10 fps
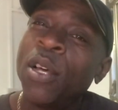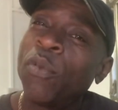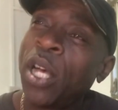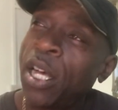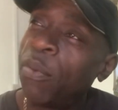
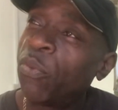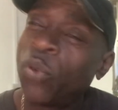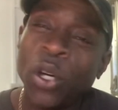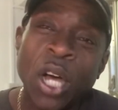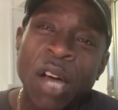
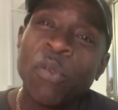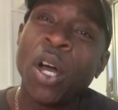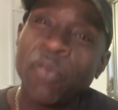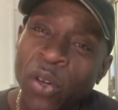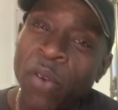for
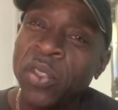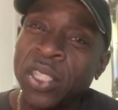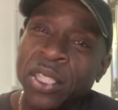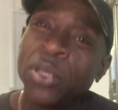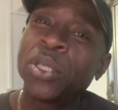other officers
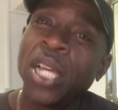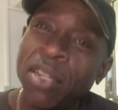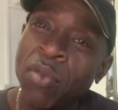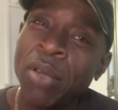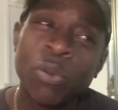who turned
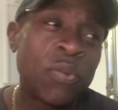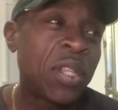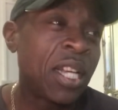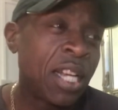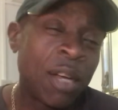around with
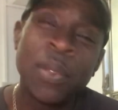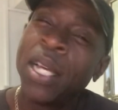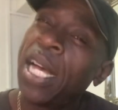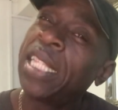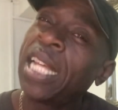a
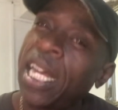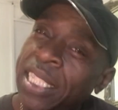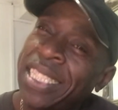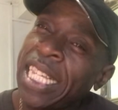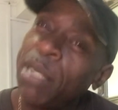
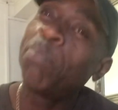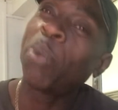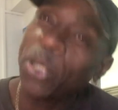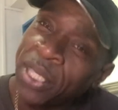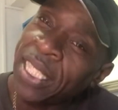
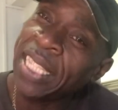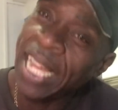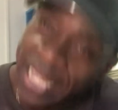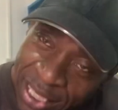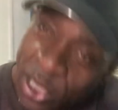debonding
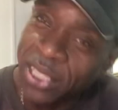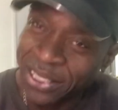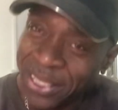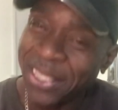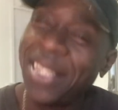
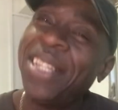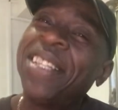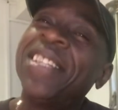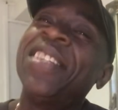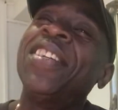agent.
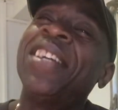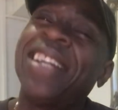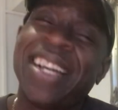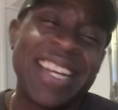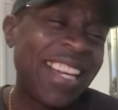
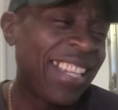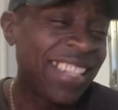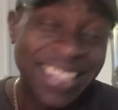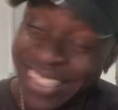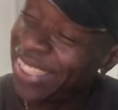
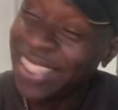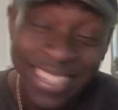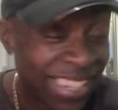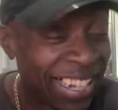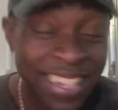
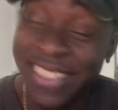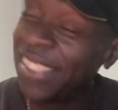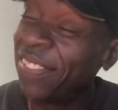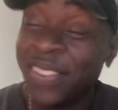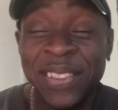I didn't
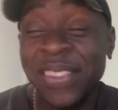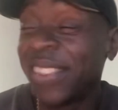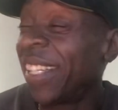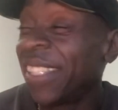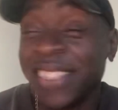even know there was
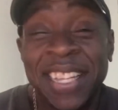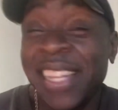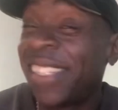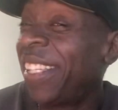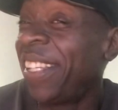such. I
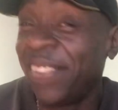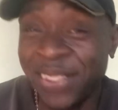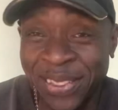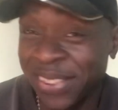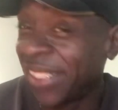didn't even
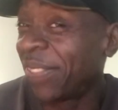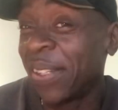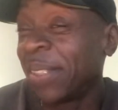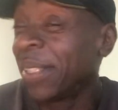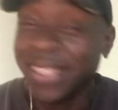know such.
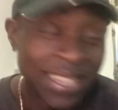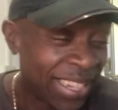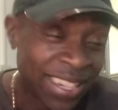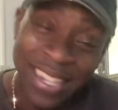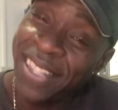
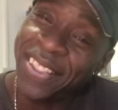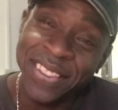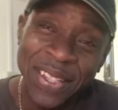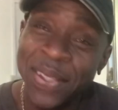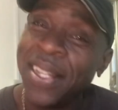I don't
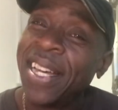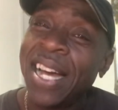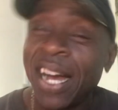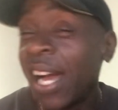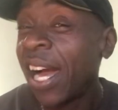know.
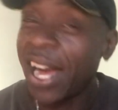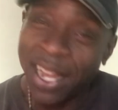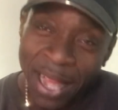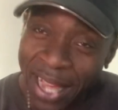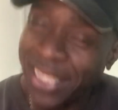
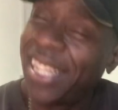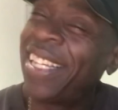I